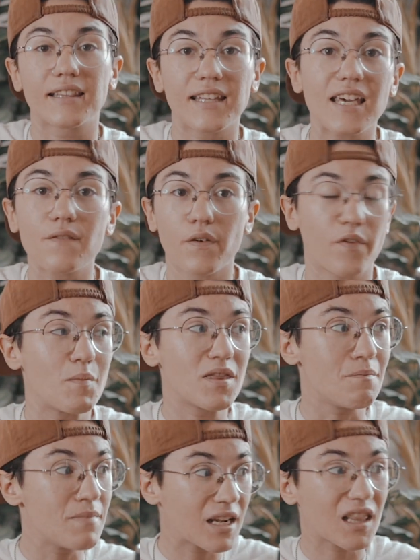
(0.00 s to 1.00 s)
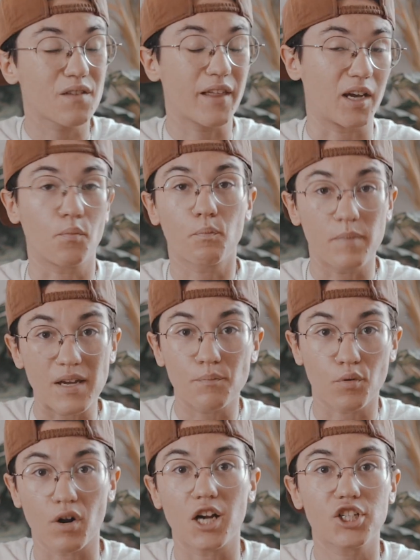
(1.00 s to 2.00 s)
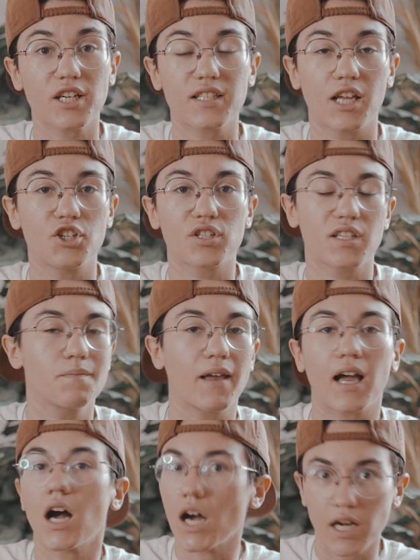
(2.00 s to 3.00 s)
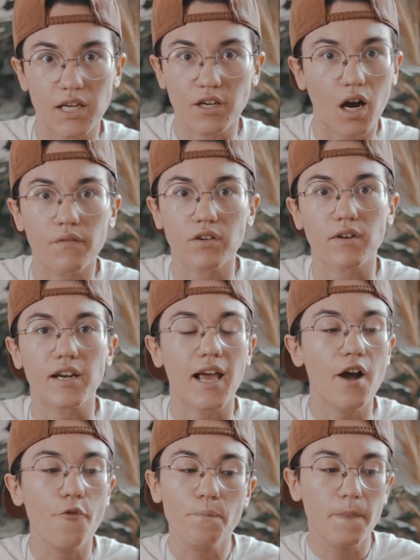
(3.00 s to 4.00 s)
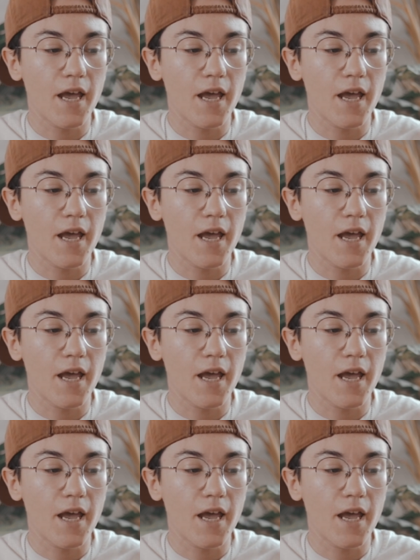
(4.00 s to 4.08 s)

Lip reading: leave if I'm in the middle of like a big project and I just am like, oh, I need coffee right now.